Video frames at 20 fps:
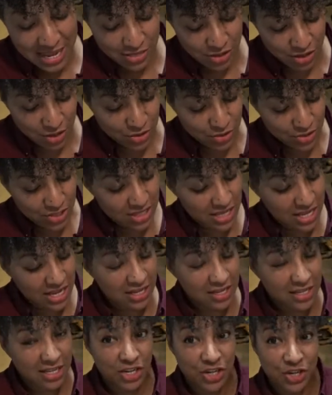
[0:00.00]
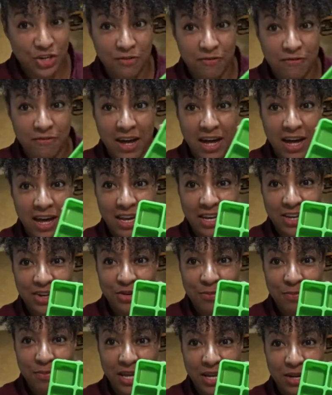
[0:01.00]
those things that you find, your
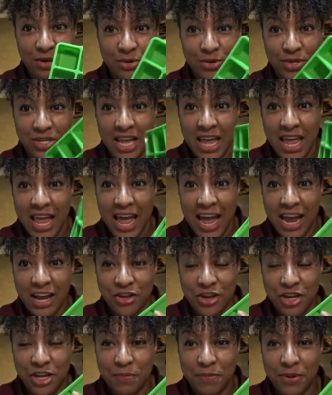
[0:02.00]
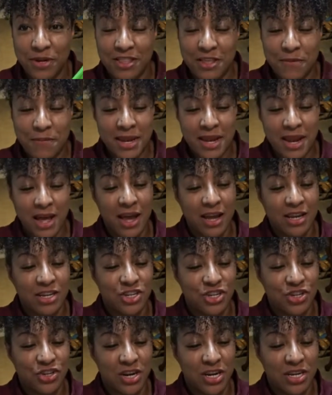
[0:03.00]
beetles, and you can put them in ice
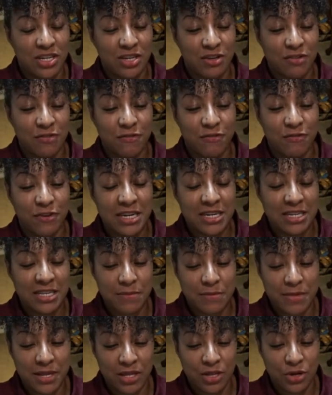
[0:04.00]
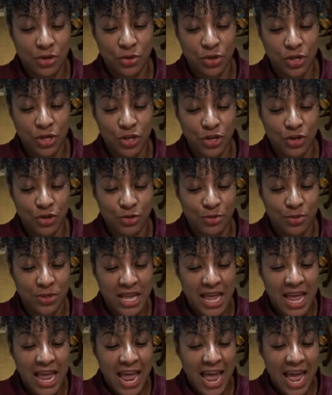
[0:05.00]
trays and freeze them in little cubes.
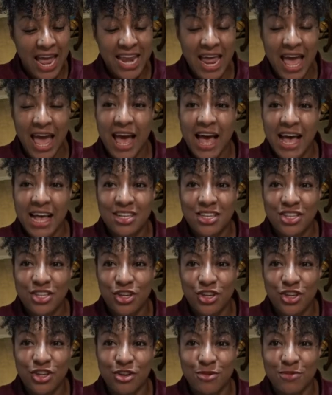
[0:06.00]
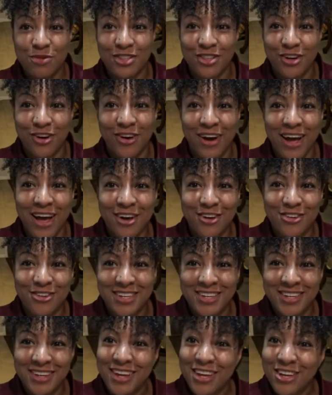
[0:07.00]
And as the cubes thaw
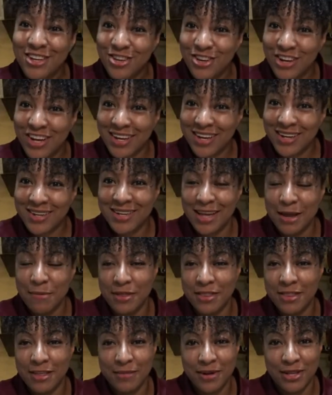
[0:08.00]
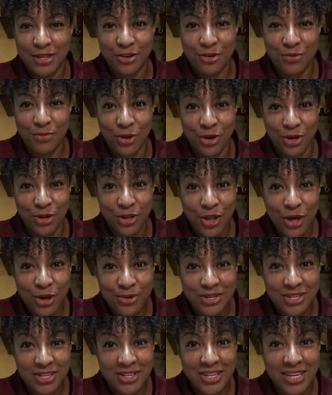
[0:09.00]
out, you can examine them a little more
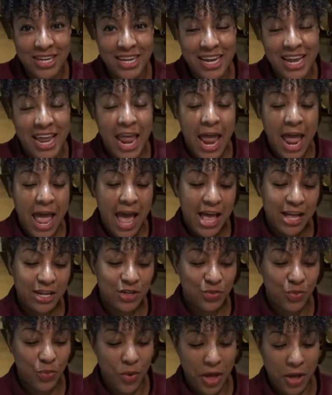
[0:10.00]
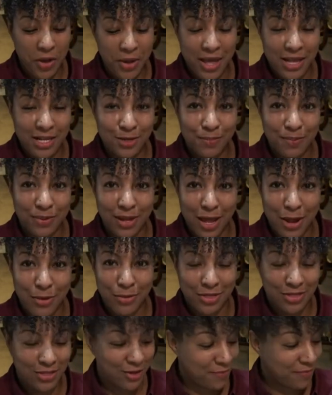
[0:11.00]
closely as well as play
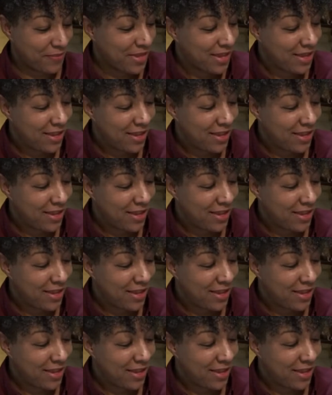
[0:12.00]
with them.